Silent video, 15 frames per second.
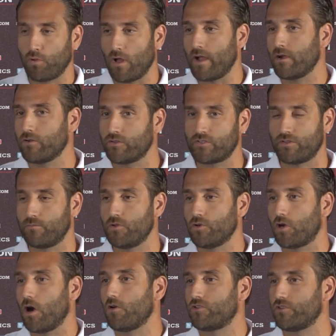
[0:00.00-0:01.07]
players, some new
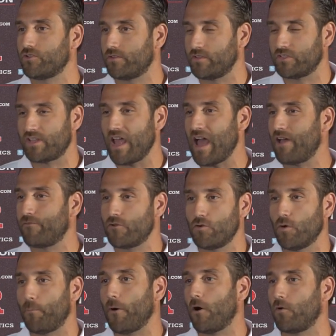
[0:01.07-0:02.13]
coaches on the staff,
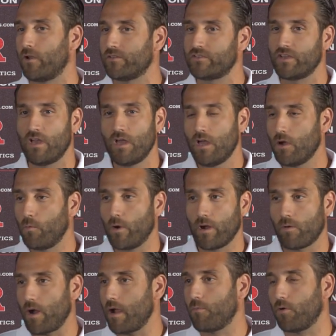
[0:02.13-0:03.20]
new opponents, we
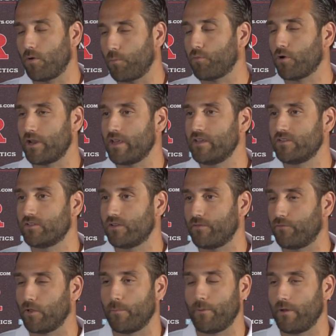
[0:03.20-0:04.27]
were able to pretty easily
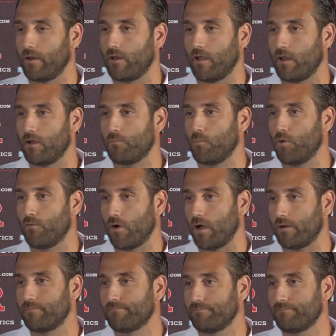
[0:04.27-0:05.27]
flip it and move on.